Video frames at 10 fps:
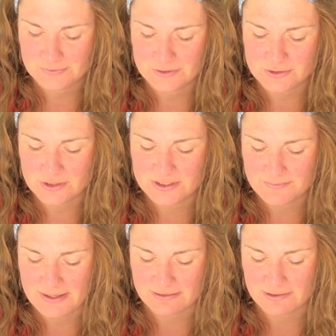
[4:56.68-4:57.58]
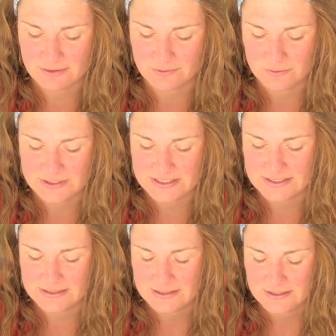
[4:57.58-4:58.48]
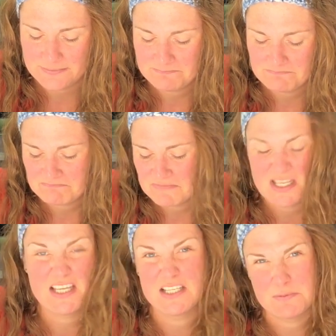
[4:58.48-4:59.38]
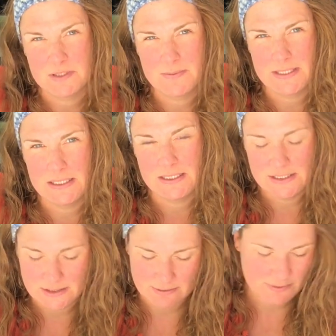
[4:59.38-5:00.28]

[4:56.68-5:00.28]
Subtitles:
Excuse me, background noises. Kids are possibly killing each other